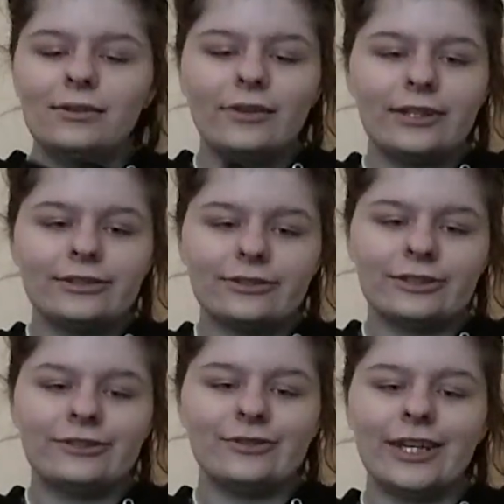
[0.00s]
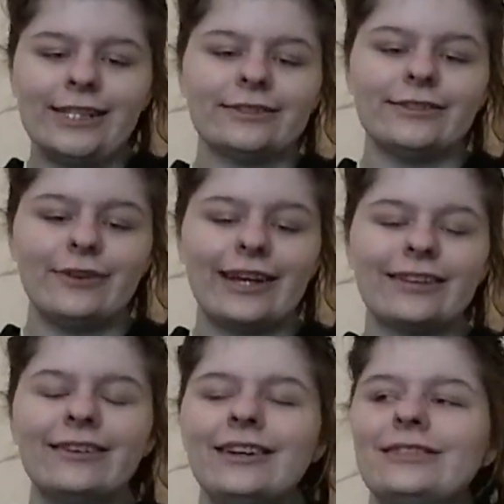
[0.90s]
Like, she literally,
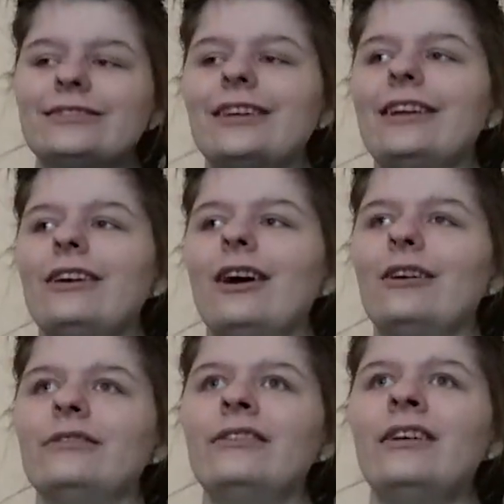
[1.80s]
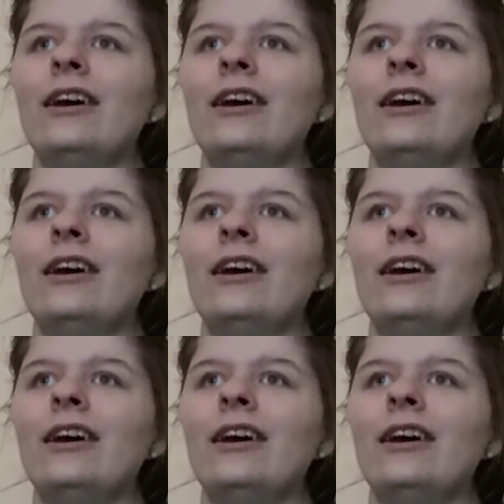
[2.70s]
like, said, oh.